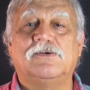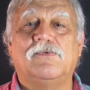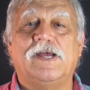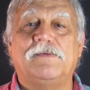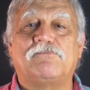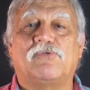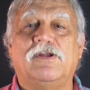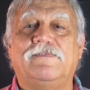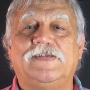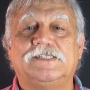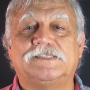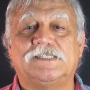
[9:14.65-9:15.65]
the way
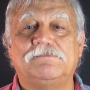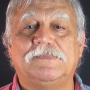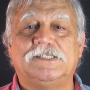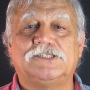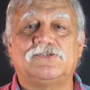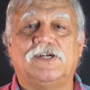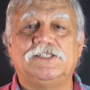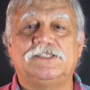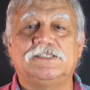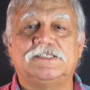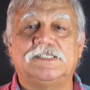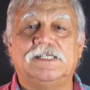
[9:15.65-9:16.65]
previous
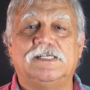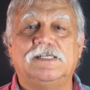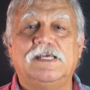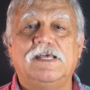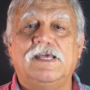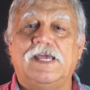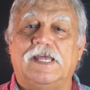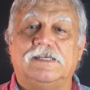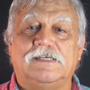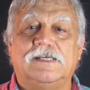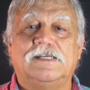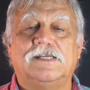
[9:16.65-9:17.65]
administrations did
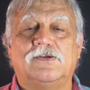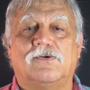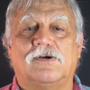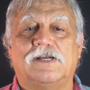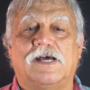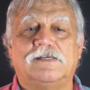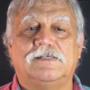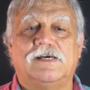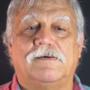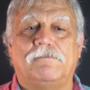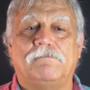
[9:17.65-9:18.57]
and did at Dump.